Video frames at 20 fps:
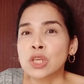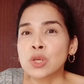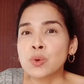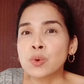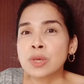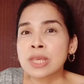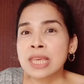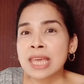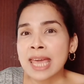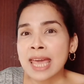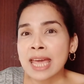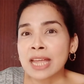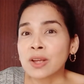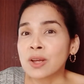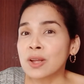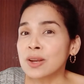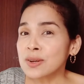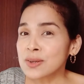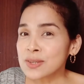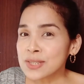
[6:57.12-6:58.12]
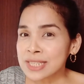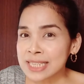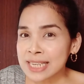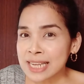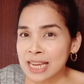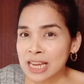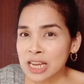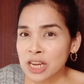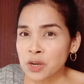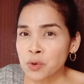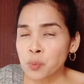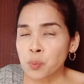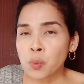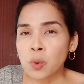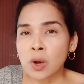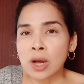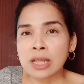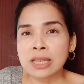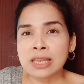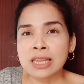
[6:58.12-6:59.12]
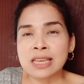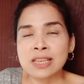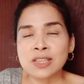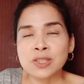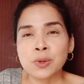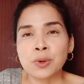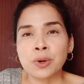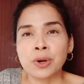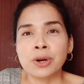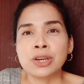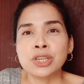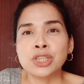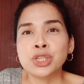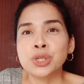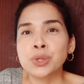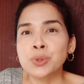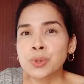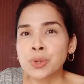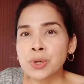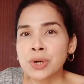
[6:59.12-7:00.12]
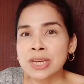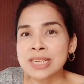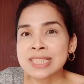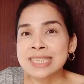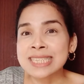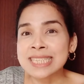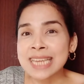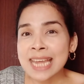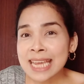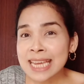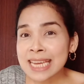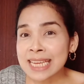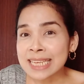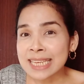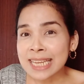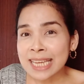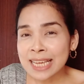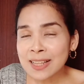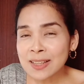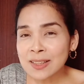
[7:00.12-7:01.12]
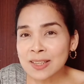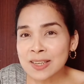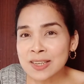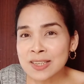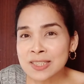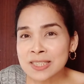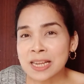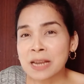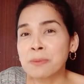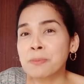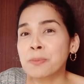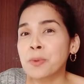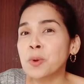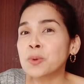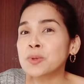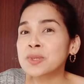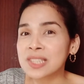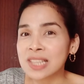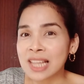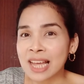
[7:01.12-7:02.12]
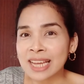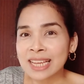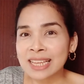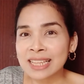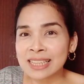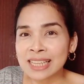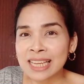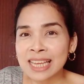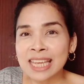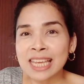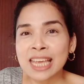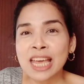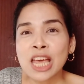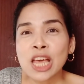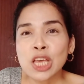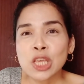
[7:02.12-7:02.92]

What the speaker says: you can understand what his or her tutor is saying in English, then most likely